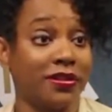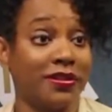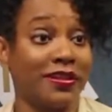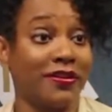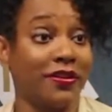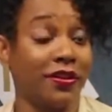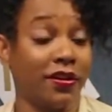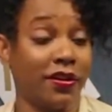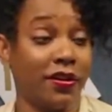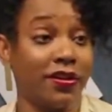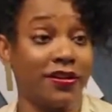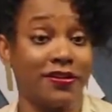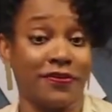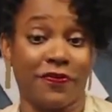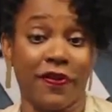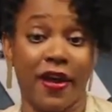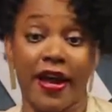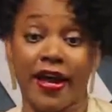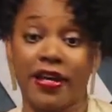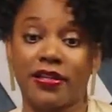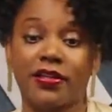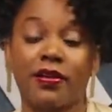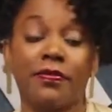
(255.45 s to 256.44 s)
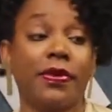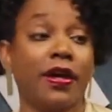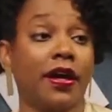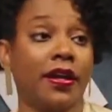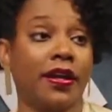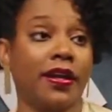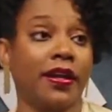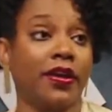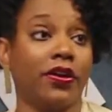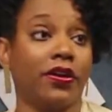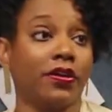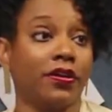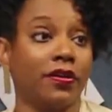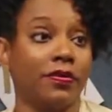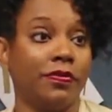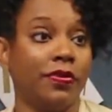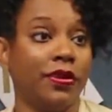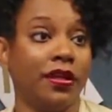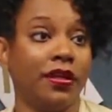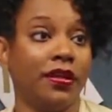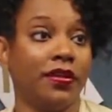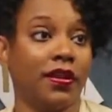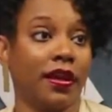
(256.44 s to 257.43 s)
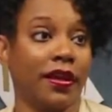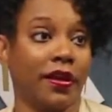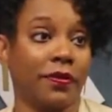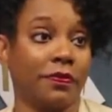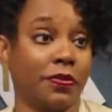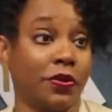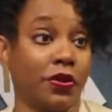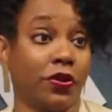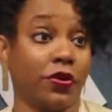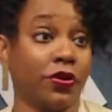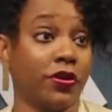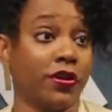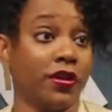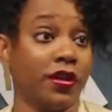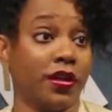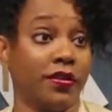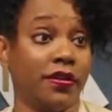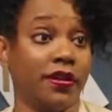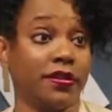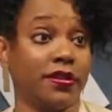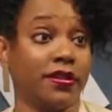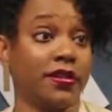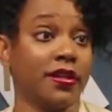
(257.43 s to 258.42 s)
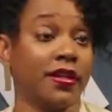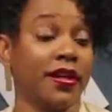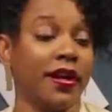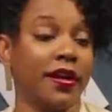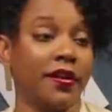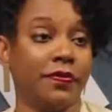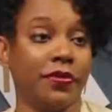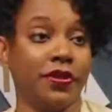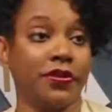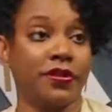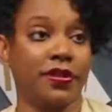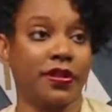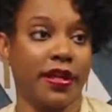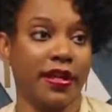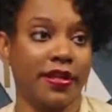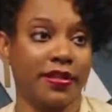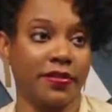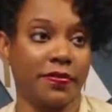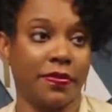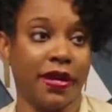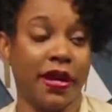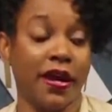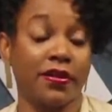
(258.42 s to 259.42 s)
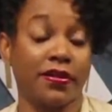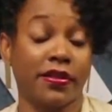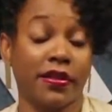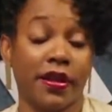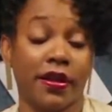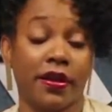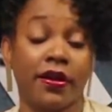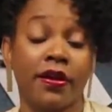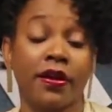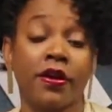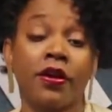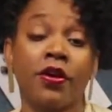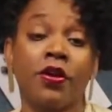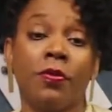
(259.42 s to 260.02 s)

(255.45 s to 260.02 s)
It's good. It's fast. I'm not here to be like a Puritan and this is the kind of music that has to be out there.